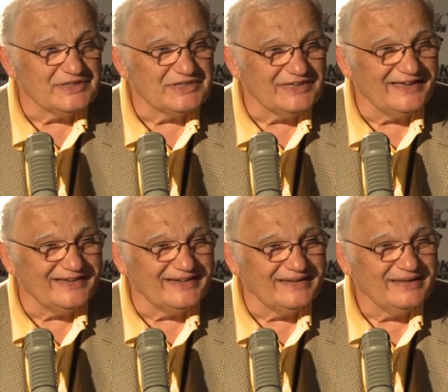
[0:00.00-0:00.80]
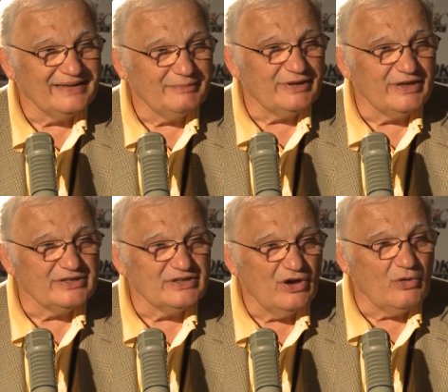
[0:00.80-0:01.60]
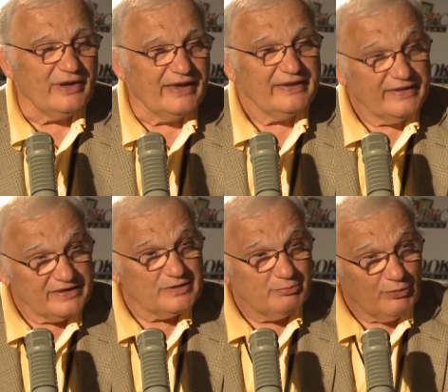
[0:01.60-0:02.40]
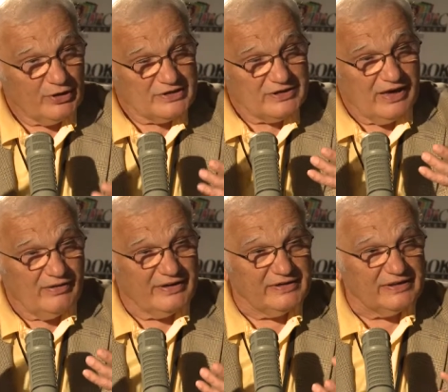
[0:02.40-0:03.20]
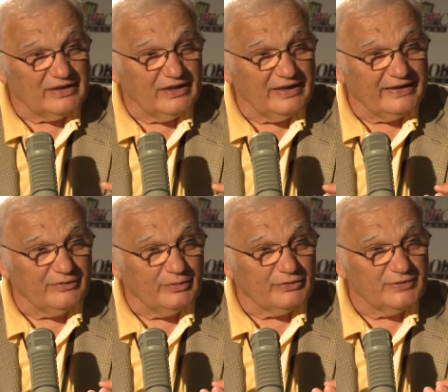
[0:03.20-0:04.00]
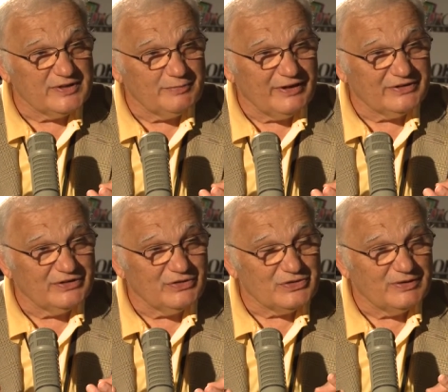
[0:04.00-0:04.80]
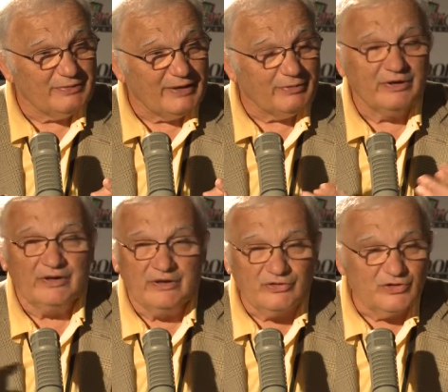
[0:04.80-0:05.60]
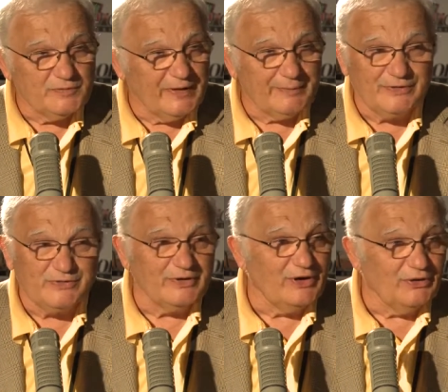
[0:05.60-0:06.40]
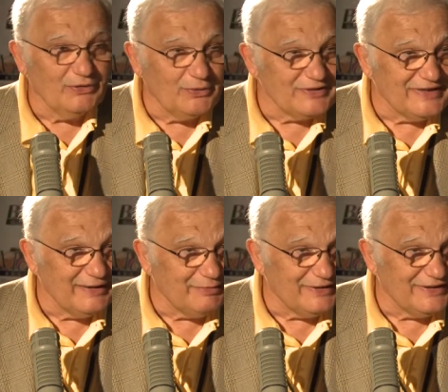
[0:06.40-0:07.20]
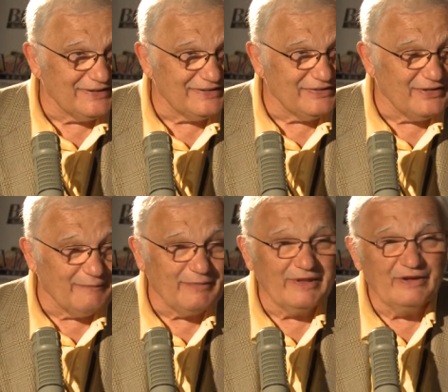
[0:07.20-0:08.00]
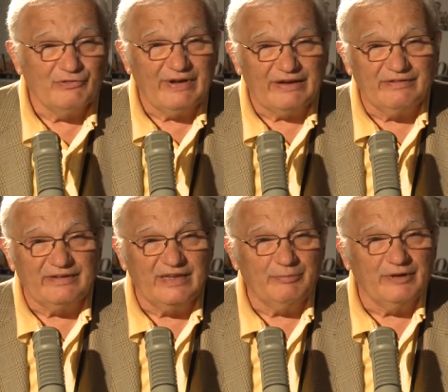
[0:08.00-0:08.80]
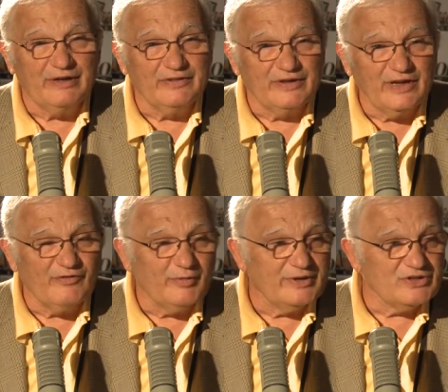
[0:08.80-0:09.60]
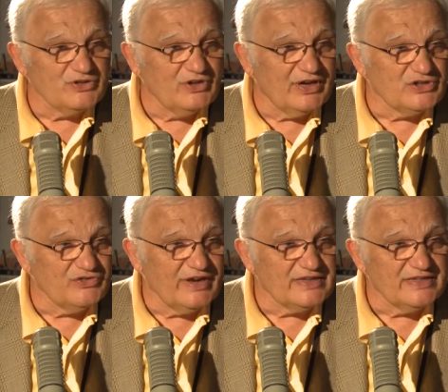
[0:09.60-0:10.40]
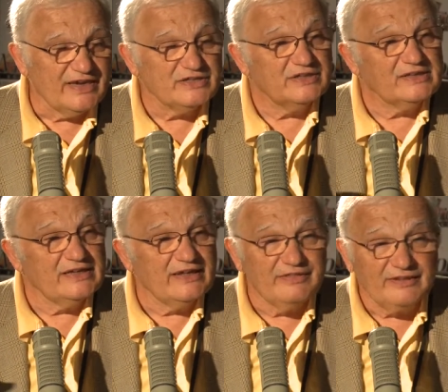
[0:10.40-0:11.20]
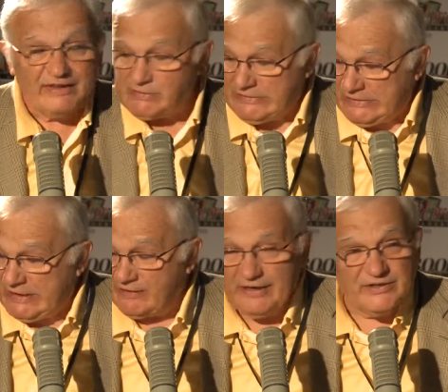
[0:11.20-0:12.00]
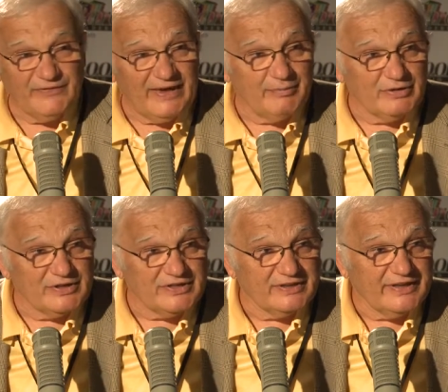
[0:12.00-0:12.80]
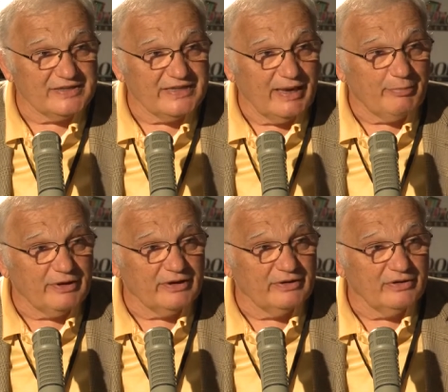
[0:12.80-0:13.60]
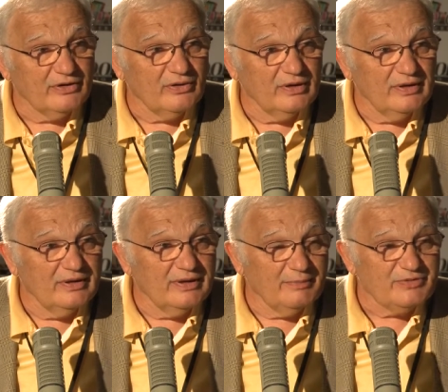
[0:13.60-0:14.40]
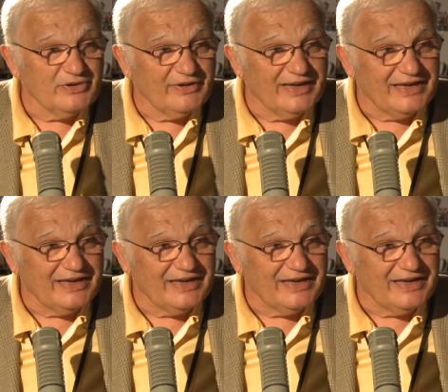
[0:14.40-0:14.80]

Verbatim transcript: society. Because, okay, yes, books are in decline with respect to using paper. Newspapers, we all know what's happening to them. Record keeping in the government, stock transactions, and I think that that's fabulous that that's happening. You know, I'm sorry